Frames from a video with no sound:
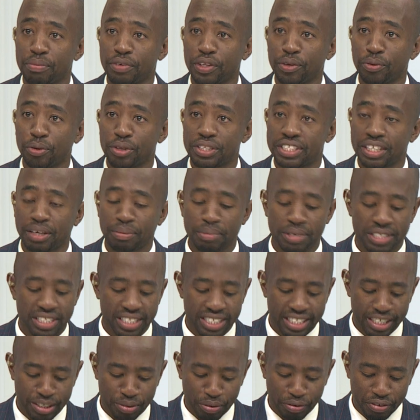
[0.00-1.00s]
of the WhatsApp
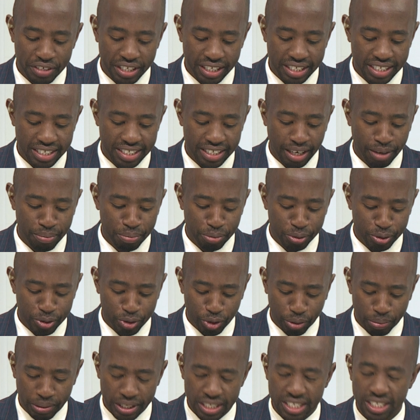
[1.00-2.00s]
messages we've just sampled,
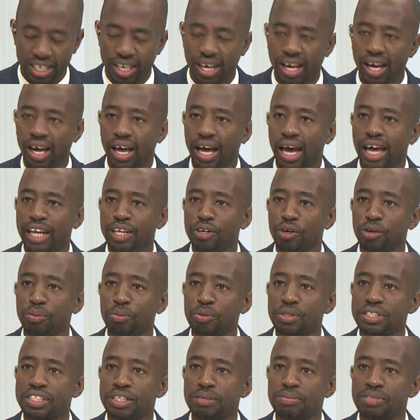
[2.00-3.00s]
Robert. And it
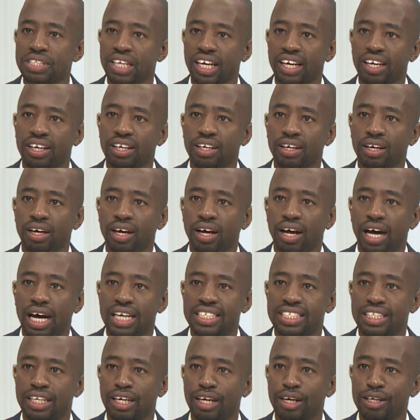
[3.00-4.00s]
almost seems like,
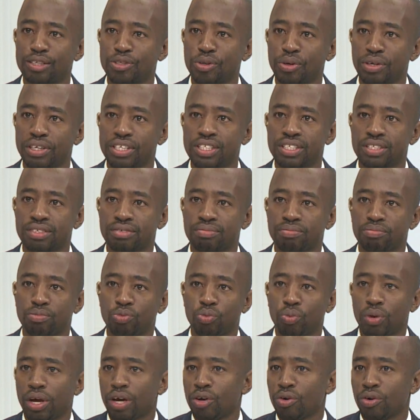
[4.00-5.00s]
as an electorate,
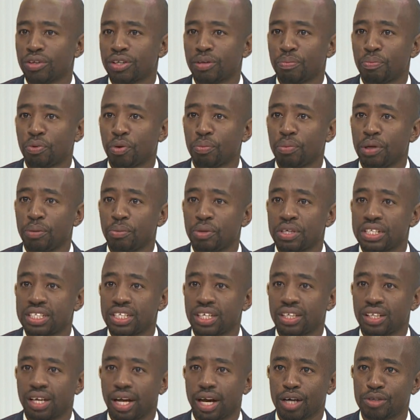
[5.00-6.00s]
we're not the problem. We're
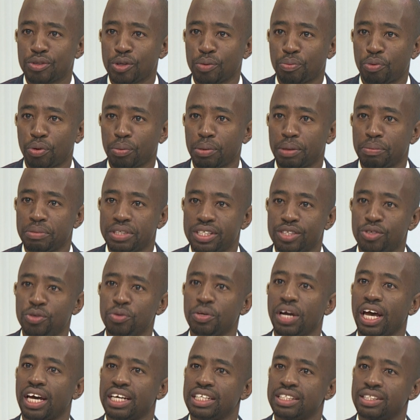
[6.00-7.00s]
saying the actual problem is you
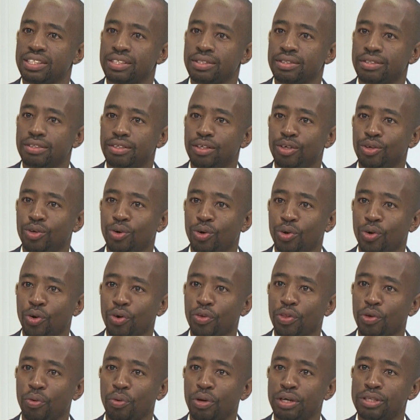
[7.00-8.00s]
guys. You know, you're
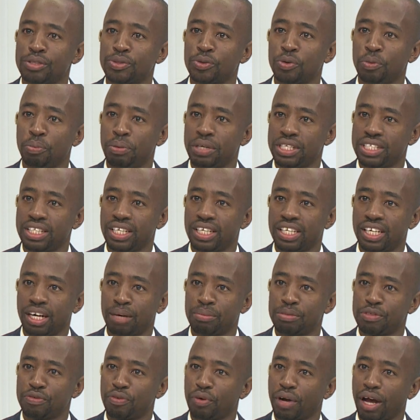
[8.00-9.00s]
the ones who beat the
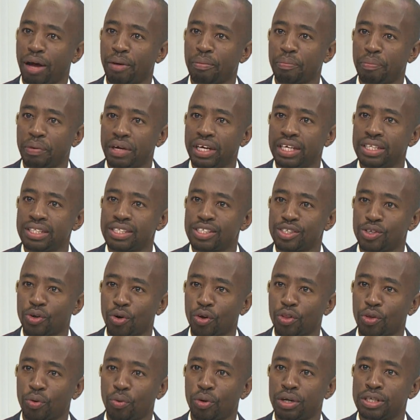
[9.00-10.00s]
drums for campaigns.
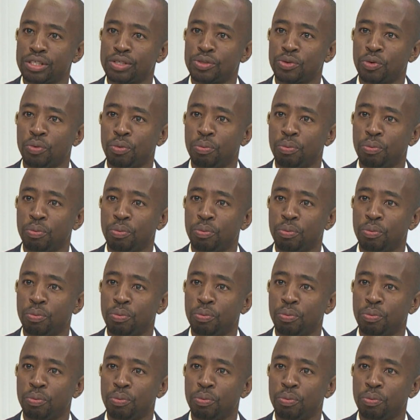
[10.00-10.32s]
You're the ones who